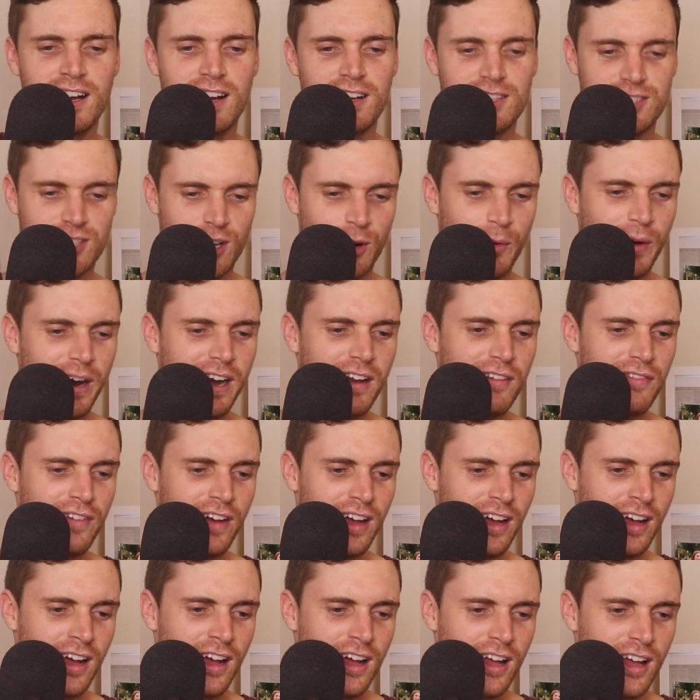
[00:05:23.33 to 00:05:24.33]
So
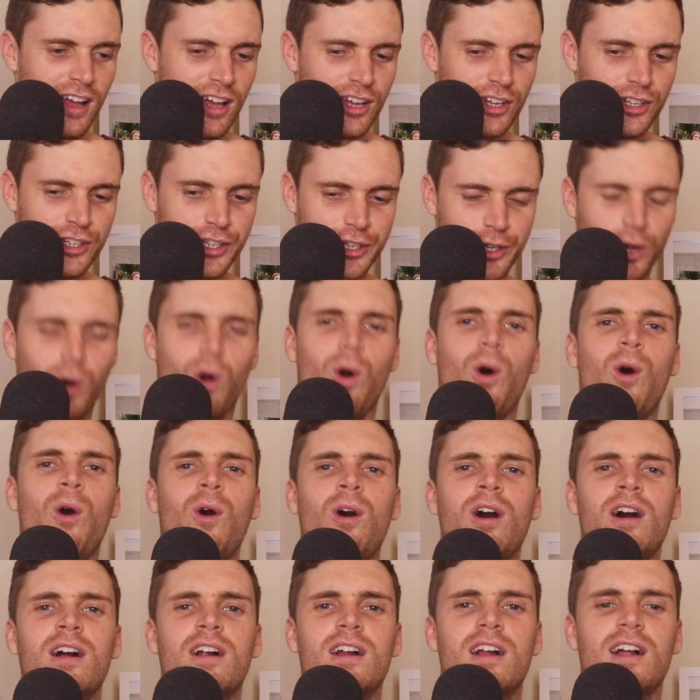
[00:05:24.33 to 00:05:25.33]
whatever
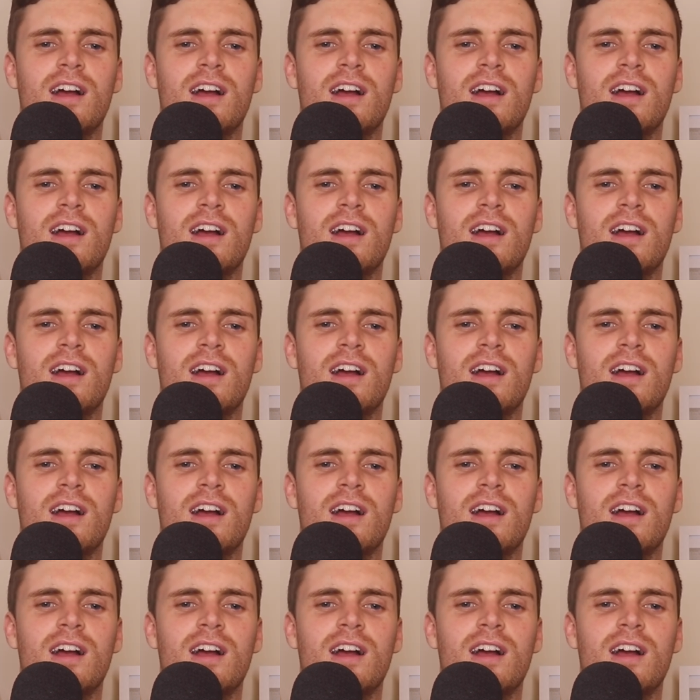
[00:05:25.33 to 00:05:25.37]
your